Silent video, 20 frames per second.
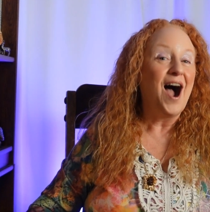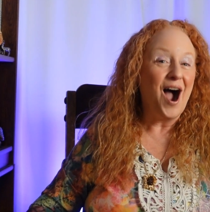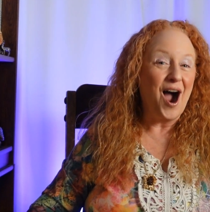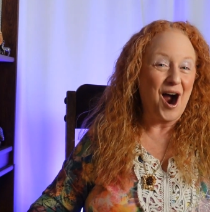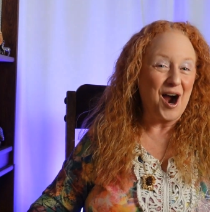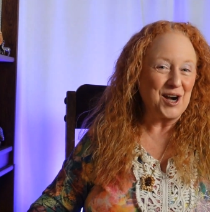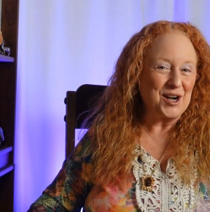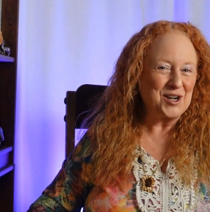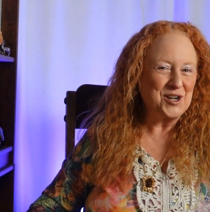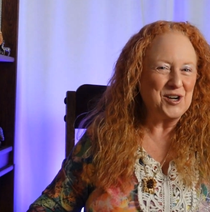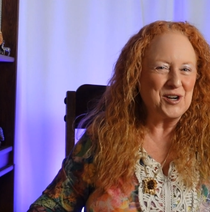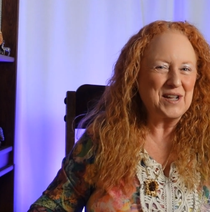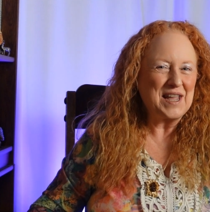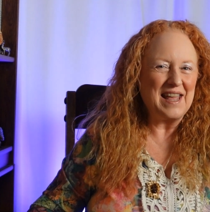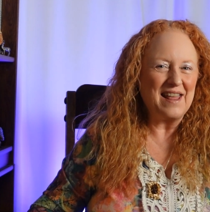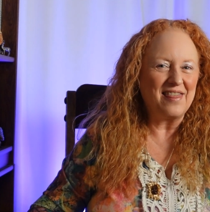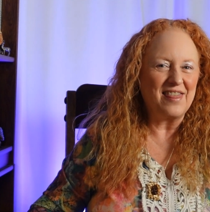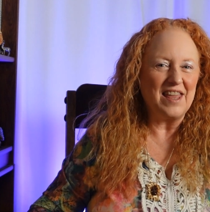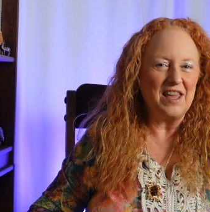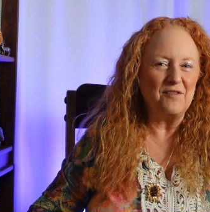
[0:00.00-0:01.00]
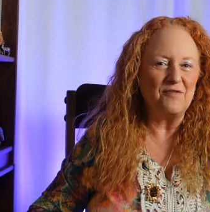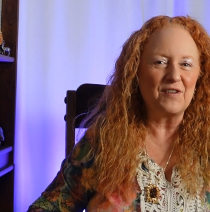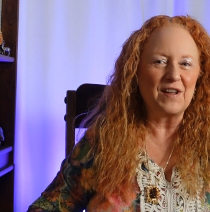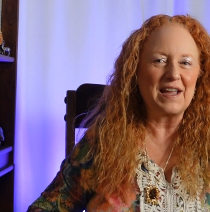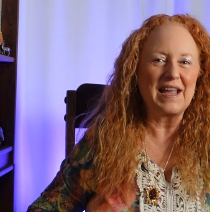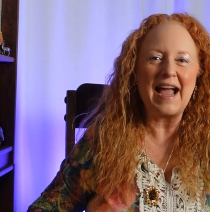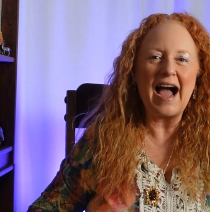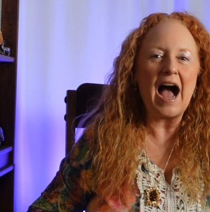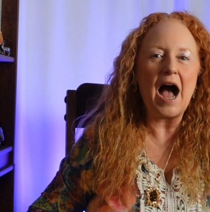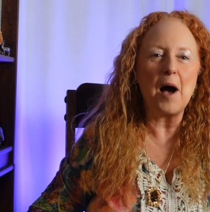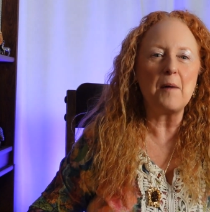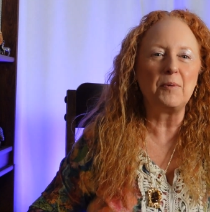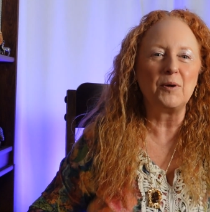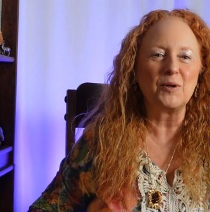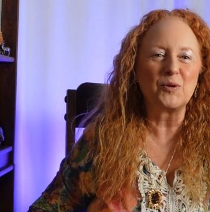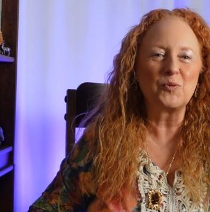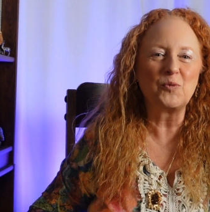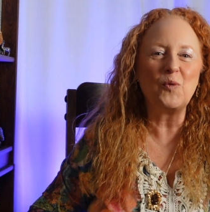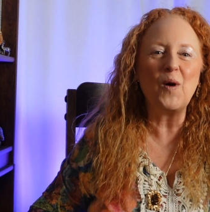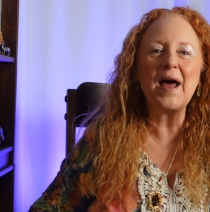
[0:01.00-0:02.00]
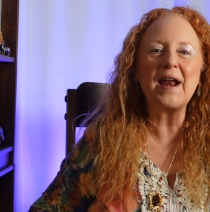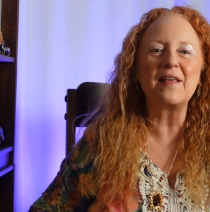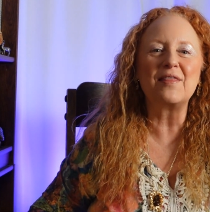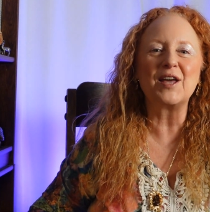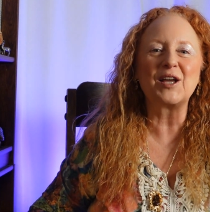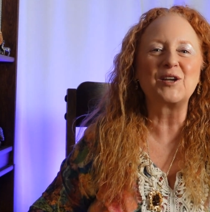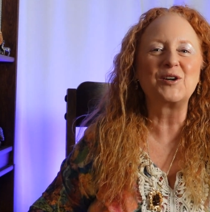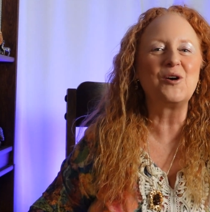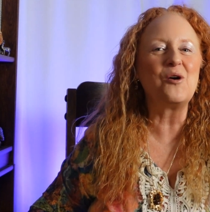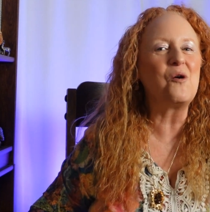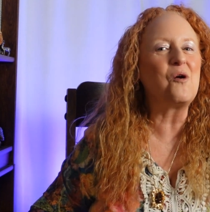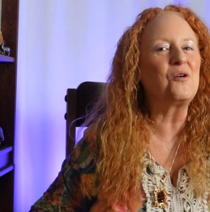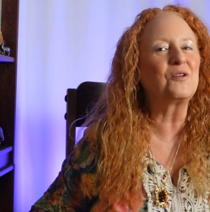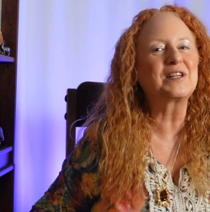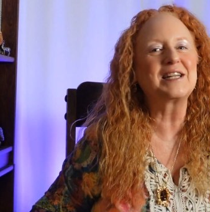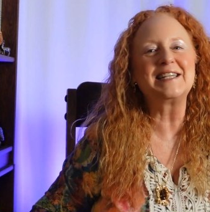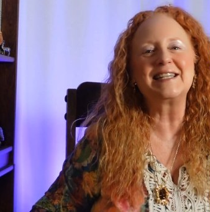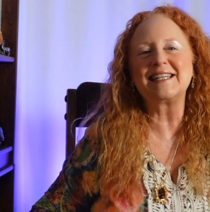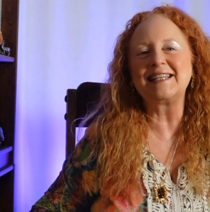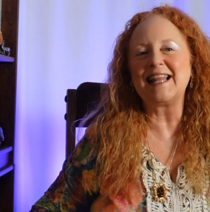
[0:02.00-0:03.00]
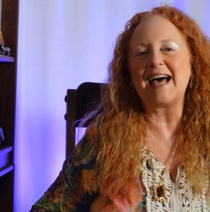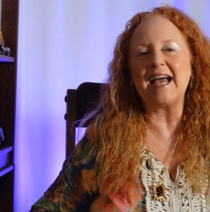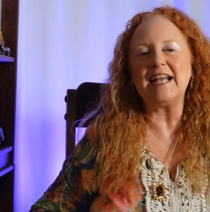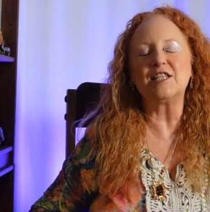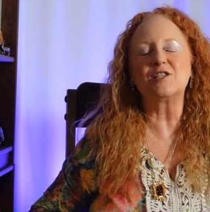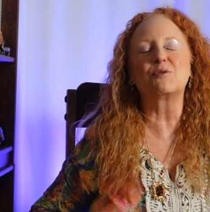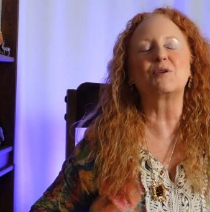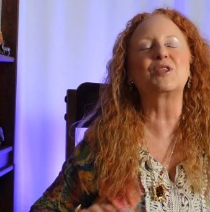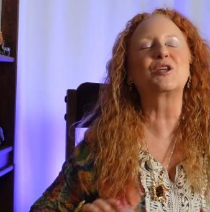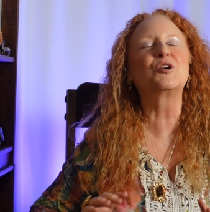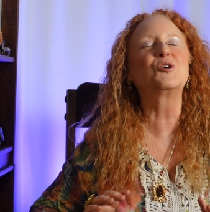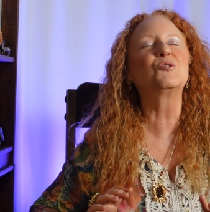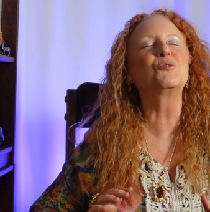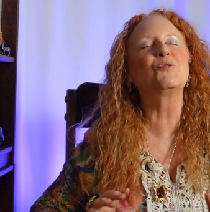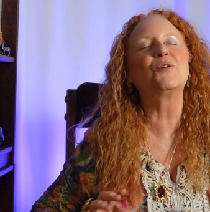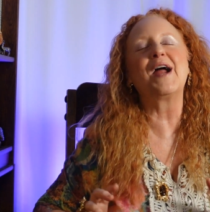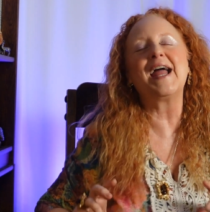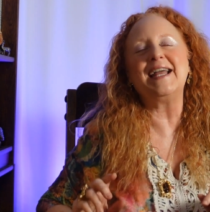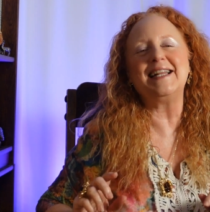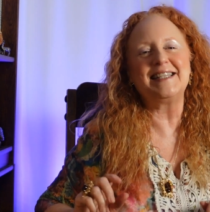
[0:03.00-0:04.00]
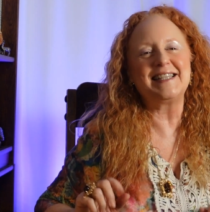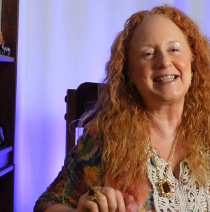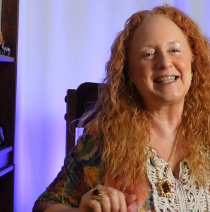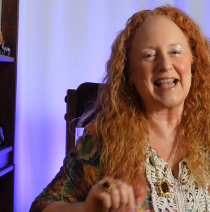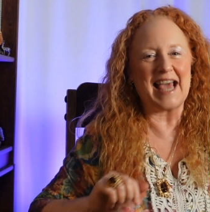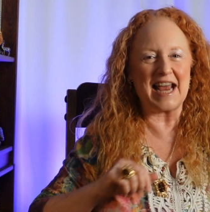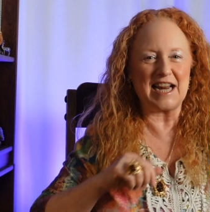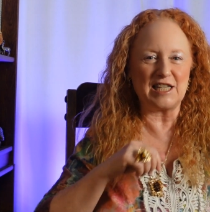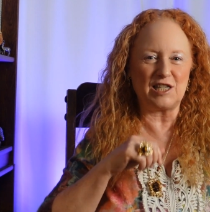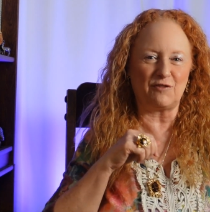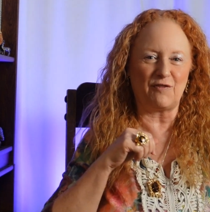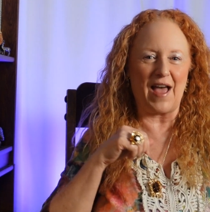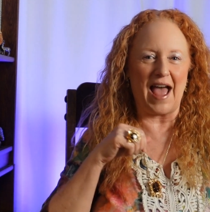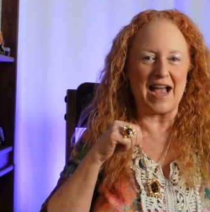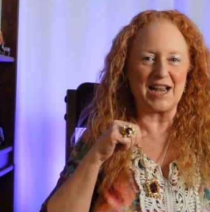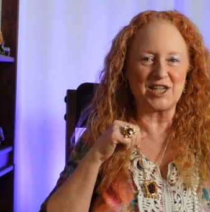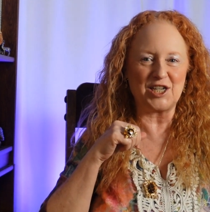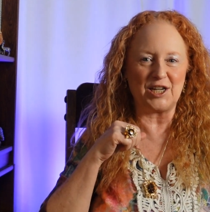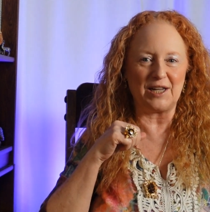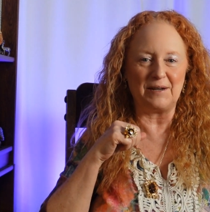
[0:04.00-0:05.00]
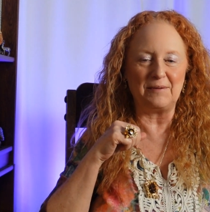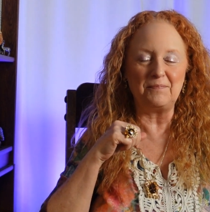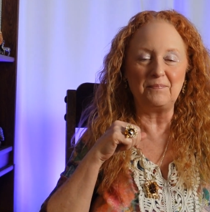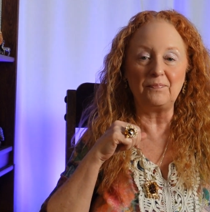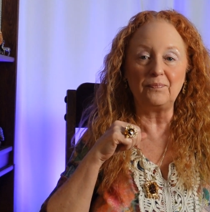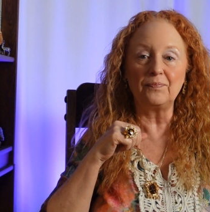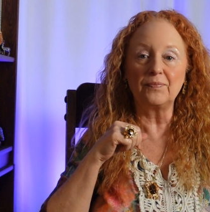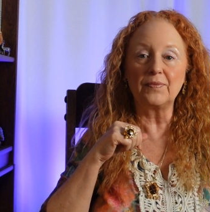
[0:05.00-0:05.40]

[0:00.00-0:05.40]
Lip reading: Our cookie thief gobbled one of the golden delights with great satisfaction.